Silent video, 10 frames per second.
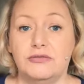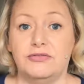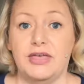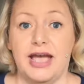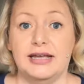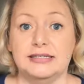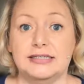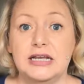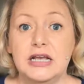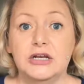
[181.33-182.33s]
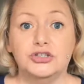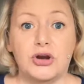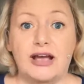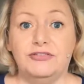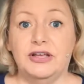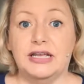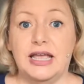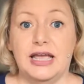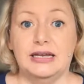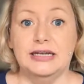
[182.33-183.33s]
that traffic
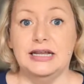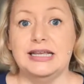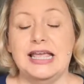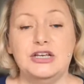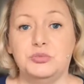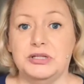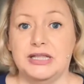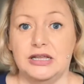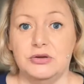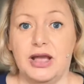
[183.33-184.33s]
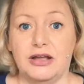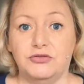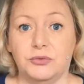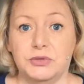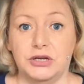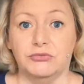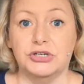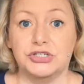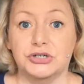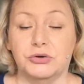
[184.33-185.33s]
and engagement that you had from the
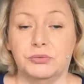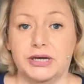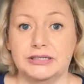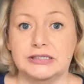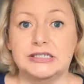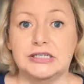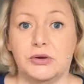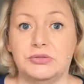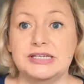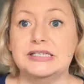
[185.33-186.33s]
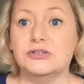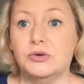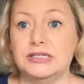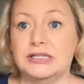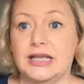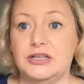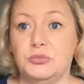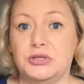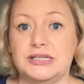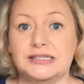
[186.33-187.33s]
original one. So this is going to let you
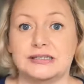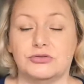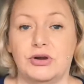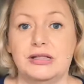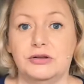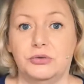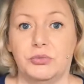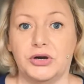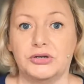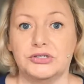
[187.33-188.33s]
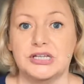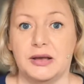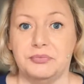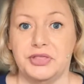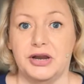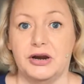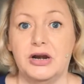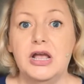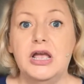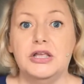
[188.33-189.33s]
put these great little markers up there.
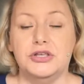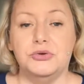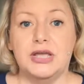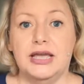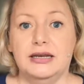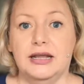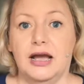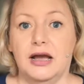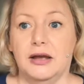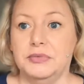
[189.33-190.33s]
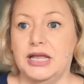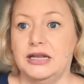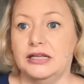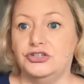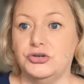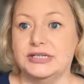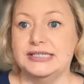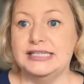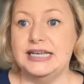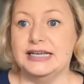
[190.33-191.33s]
You can, and as you can
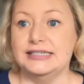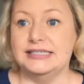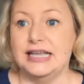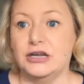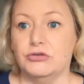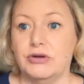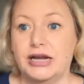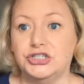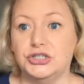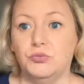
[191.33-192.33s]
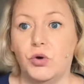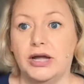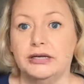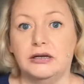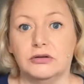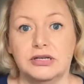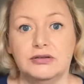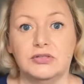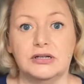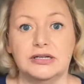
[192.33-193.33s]
see, it can say correction 1. It'll
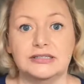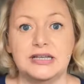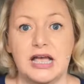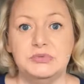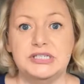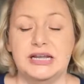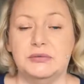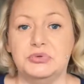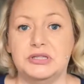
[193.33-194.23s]
give the little timestamp